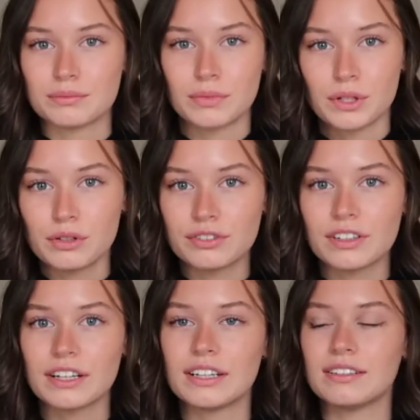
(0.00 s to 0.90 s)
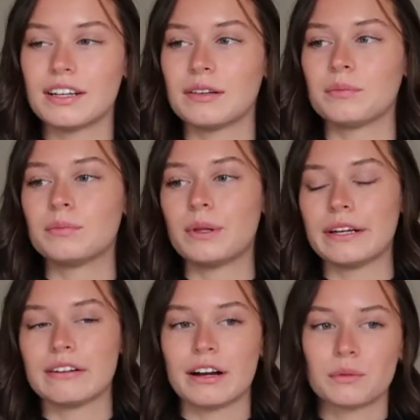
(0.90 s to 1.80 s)
maneuver it and play
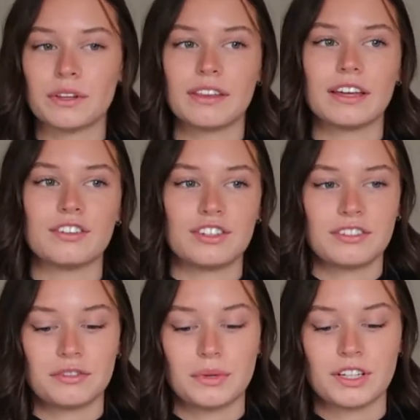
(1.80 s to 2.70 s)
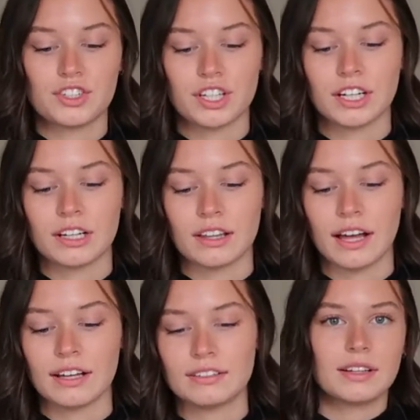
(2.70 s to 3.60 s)
around with it just to make sure that